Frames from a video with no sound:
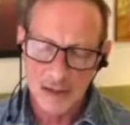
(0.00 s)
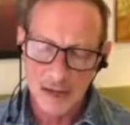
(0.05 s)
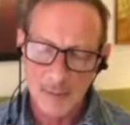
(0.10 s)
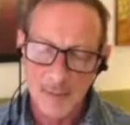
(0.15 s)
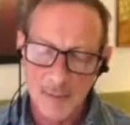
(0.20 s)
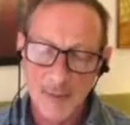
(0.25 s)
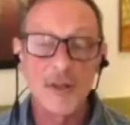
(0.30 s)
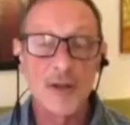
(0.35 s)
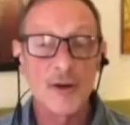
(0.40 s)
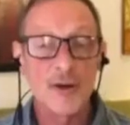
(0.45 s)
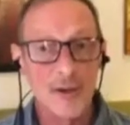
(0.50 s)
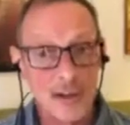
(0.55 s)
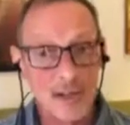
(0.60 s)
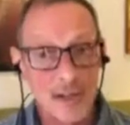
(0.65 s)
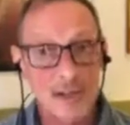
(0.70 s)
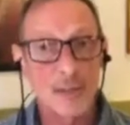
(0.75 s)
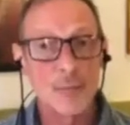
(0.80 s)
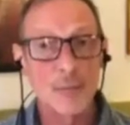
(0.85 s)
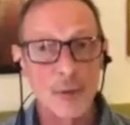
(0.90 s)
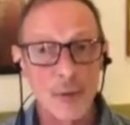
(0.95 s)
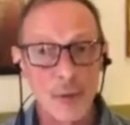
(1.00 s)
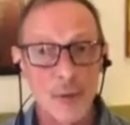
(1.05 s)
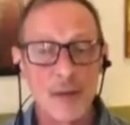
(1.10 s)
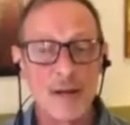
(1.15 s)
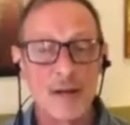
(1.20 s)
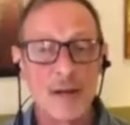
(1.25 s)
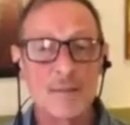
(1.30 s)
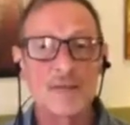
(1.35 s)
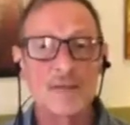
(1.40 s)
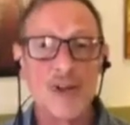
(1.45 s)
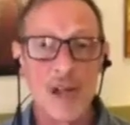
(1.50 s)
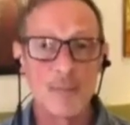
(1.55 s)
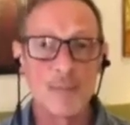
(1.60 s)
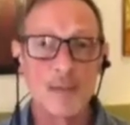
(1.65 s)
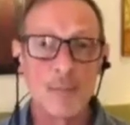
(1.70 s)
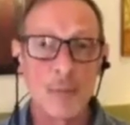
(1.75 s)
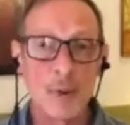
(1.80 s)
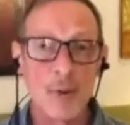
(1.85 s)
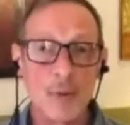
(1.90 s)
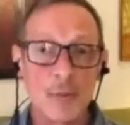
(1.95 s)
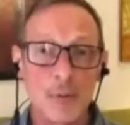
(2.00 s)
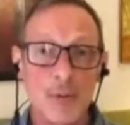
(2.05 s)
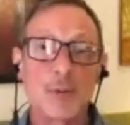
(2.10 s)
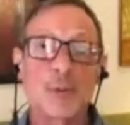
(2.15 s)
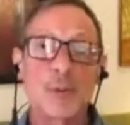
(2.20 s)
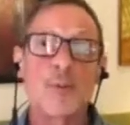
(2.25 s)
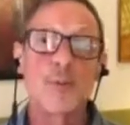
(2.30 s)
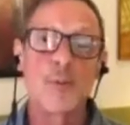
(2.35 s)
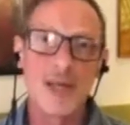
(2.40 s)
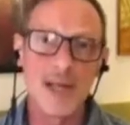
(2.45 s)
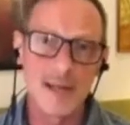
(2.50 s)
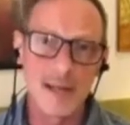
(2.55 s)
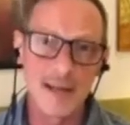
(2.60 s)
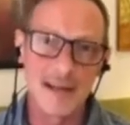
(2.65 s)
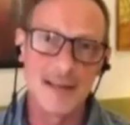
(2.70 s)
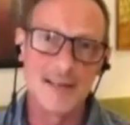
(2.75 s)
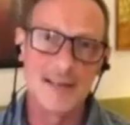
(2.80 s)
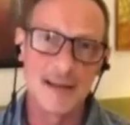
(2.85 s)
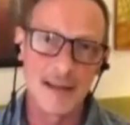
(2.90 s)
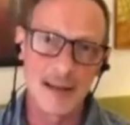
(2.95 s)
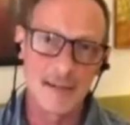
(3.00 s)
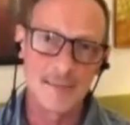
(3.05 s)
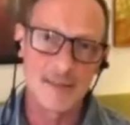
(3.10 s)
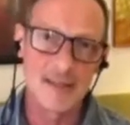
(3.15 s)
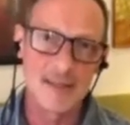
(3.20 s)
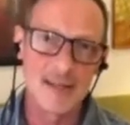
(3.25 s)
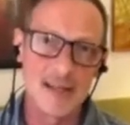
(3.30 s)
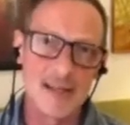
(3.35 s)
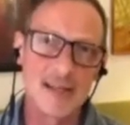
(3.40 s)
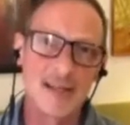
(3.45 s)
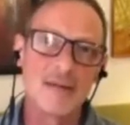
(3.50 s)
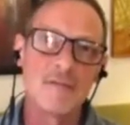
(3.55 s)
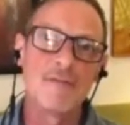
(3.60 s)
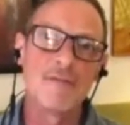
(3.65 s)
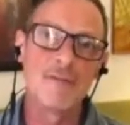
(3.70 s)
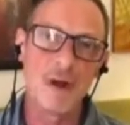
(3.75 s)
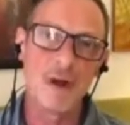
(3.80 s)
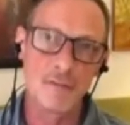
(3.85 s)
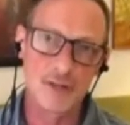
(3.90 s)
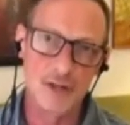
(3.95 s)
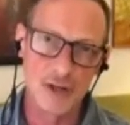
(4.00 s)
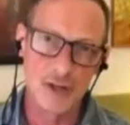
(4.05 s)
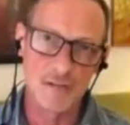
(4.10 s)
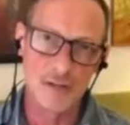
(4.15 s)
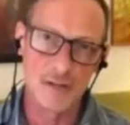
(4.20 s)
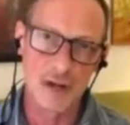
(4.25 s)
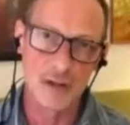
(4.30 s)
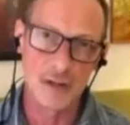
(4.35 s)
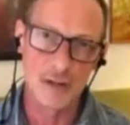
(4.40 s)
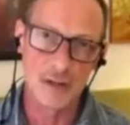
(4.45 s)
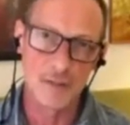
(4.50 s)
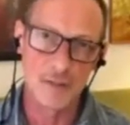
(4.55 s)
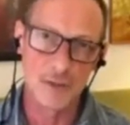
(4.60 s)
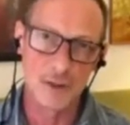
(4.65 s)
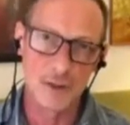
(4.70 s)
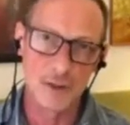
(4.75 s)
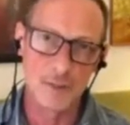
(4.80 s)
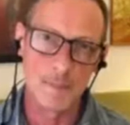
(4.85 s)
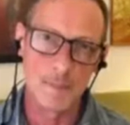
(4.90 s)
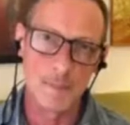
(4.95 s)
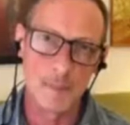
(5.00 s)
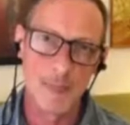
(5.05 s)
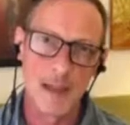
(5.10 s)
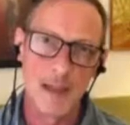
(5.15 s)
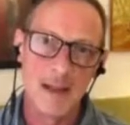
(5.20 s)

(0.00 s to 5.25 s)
And there is a recording of James Baldwin reading the love scene from Giovanni's Room